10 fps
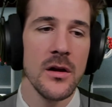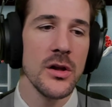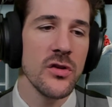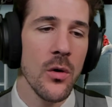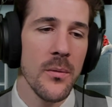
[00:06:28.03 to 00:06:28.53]

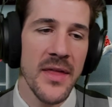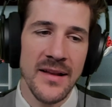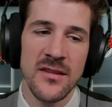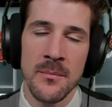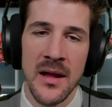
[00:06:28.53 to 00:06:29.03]
So
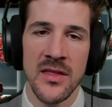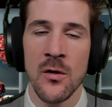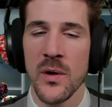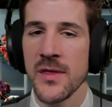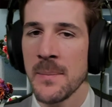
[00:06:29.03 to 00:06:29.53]
that's the main thing
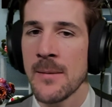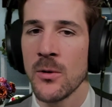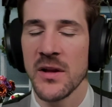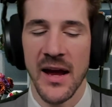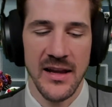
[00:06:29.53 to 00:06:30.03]
with the people
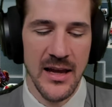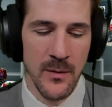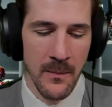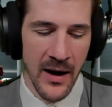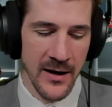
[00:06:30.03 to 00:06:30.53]
to kind of keep
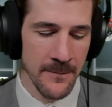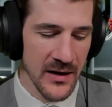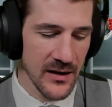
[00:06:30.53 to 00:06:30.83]
in mind.